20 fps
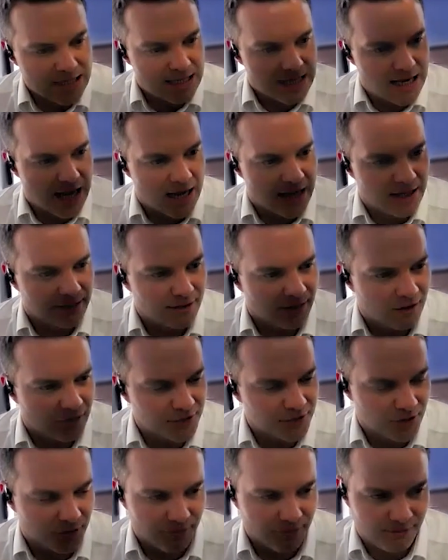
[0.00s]
And
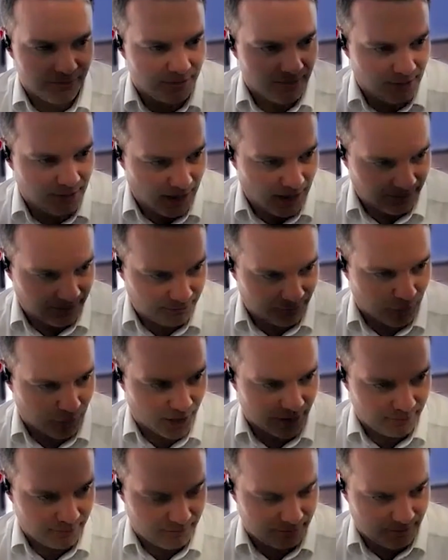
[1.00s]
also, like
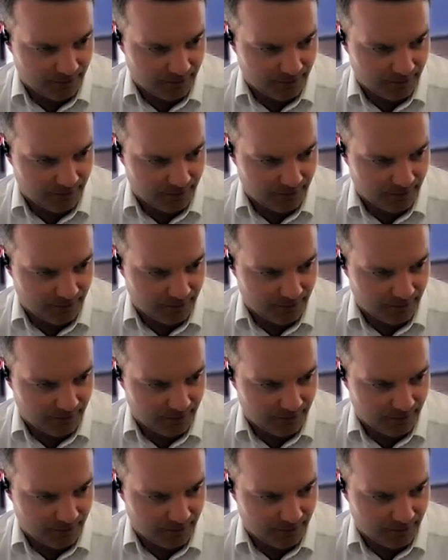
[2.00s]
what